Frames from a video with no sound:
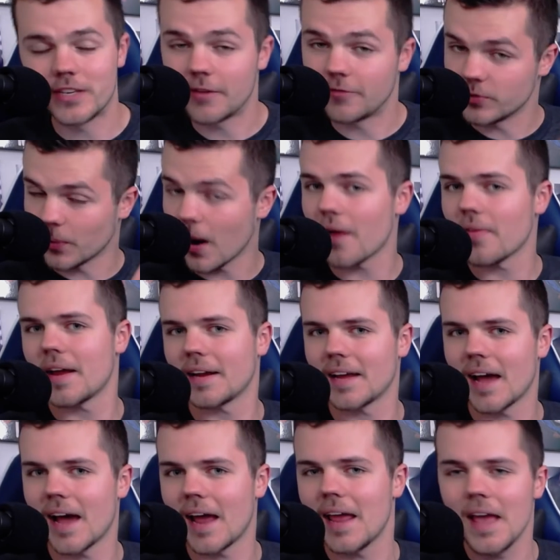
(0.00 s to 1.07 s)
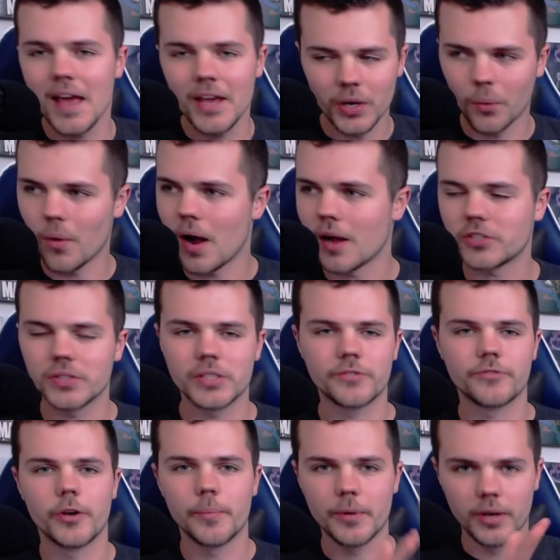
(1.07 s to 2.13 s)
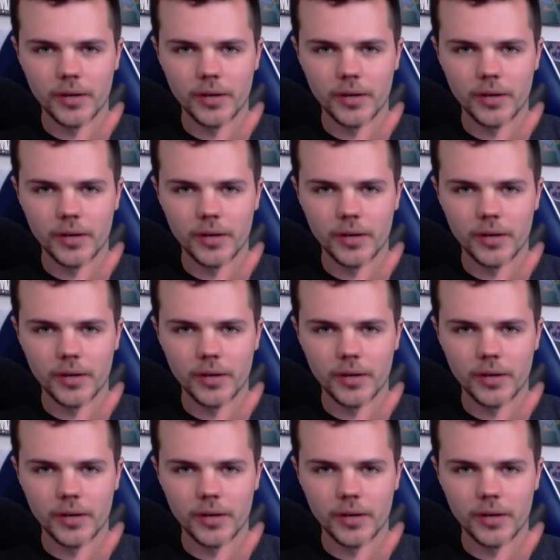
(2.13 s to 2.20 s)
If you are that guy, you're watching this film,